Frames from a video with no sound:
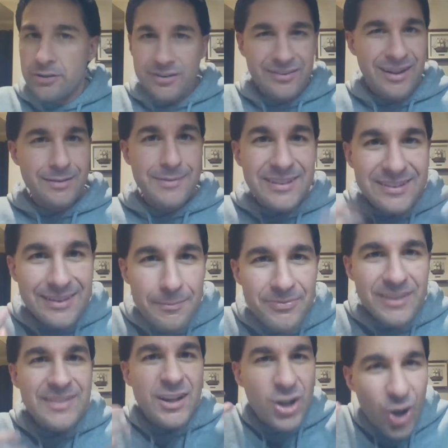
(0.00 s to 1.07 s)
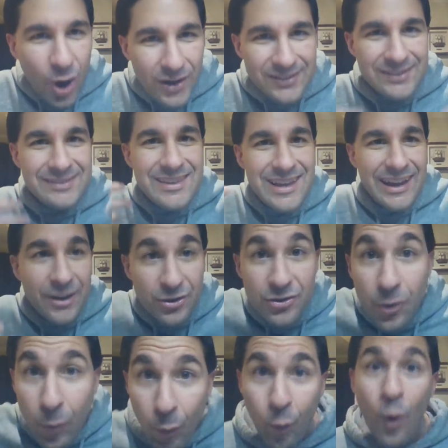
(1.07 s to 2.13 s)
There's got to be something that causes the air
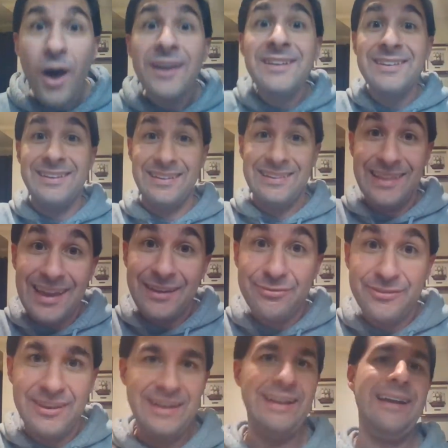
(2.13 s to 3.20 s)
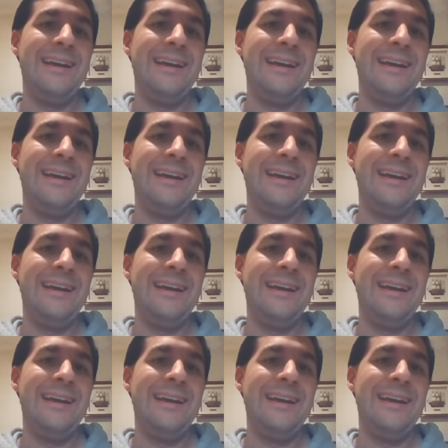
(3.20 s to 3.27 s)
to want to lift.